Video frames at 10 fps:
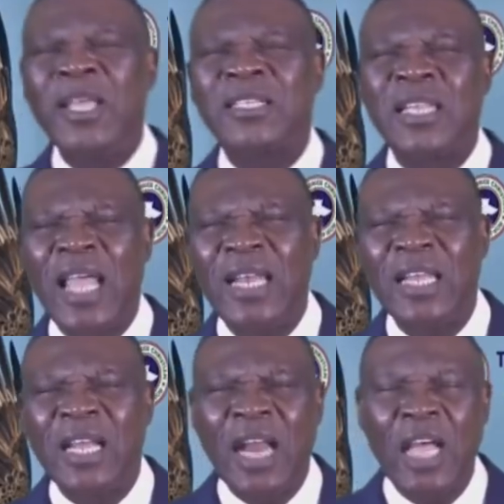please let
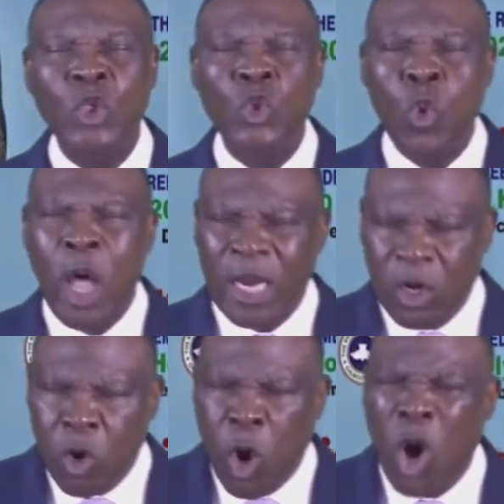the ground
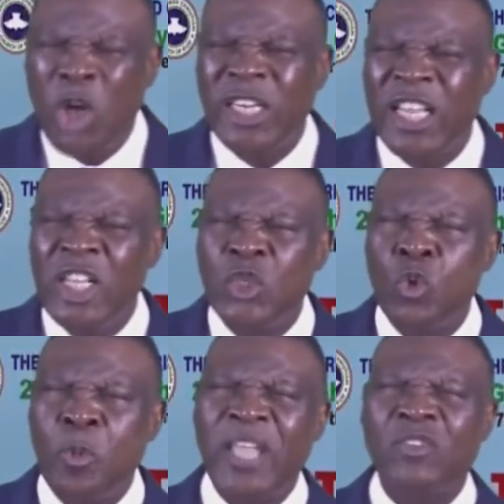swallow all the
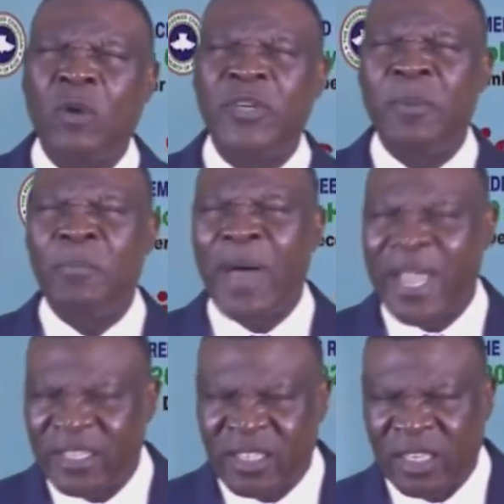instruments of the
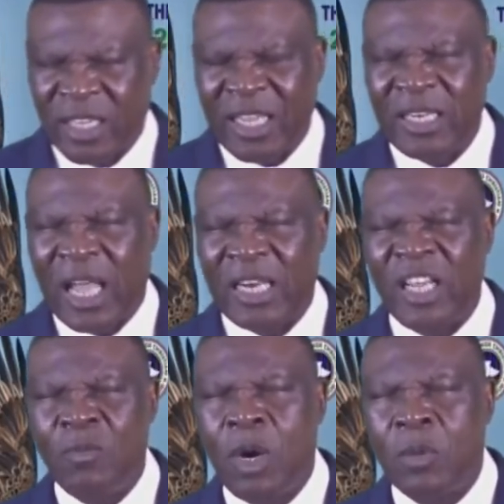mighty in the
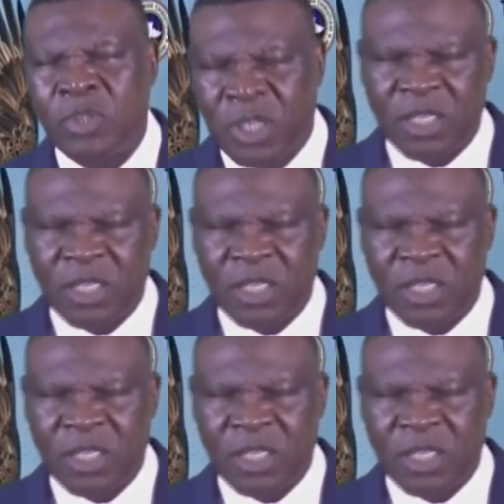name of